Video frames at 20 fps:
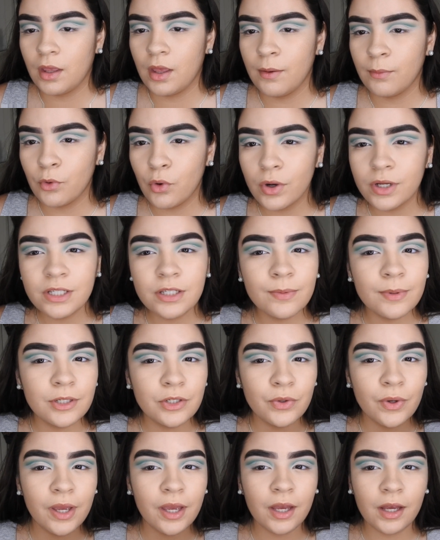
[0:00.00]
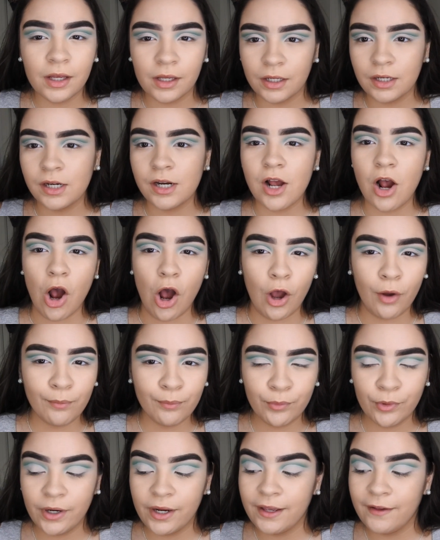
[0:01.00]
I'm going to be doing an
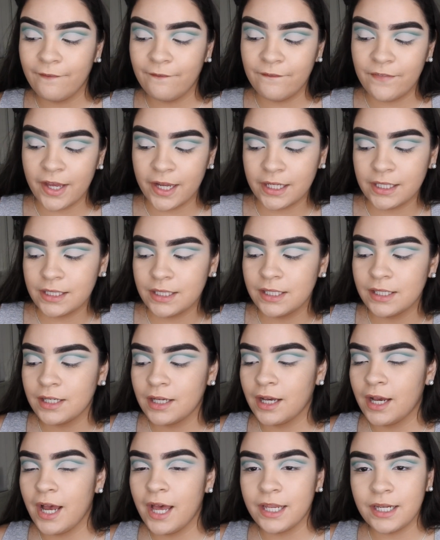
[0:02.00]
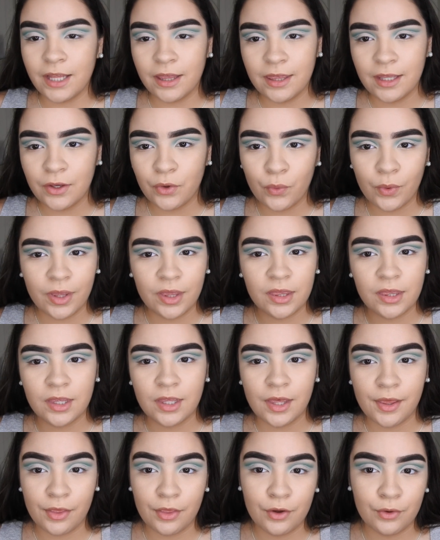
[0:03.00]
ombre effect kind of thing
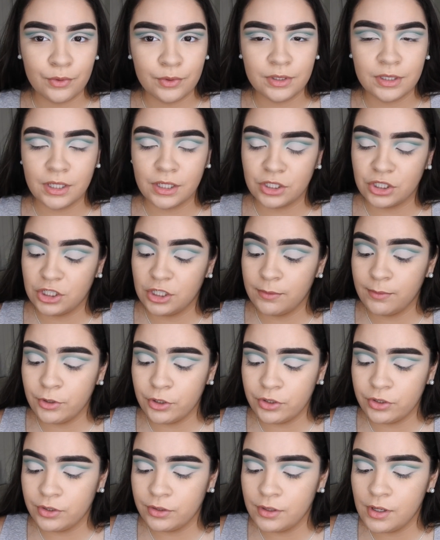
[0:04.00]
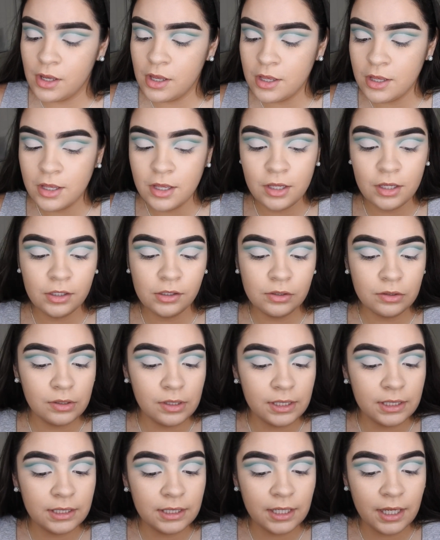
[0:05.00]
with those shimmers, so
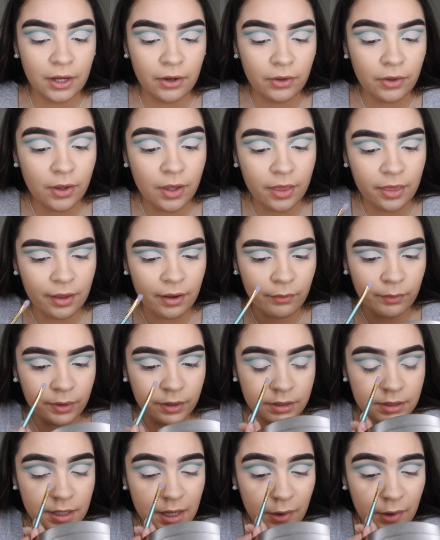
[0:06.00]
let's see how that works